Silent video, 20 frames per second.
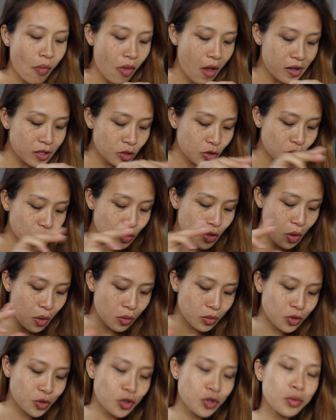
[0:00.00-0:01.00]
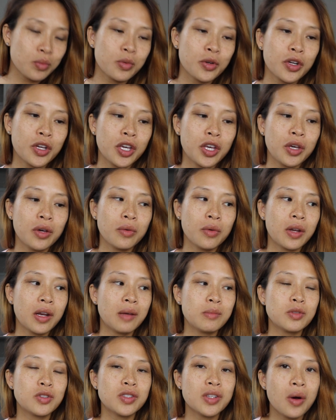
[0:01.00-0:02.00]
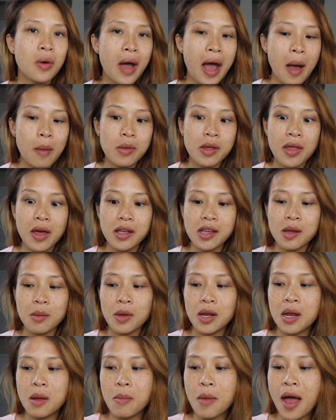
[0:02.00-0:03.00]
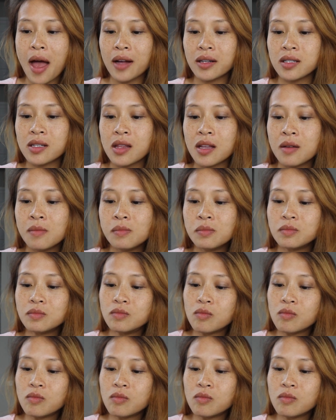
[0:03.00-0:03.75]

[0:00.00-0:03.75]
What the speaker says: It's so super cute, and I'm so happy that he made it back to them.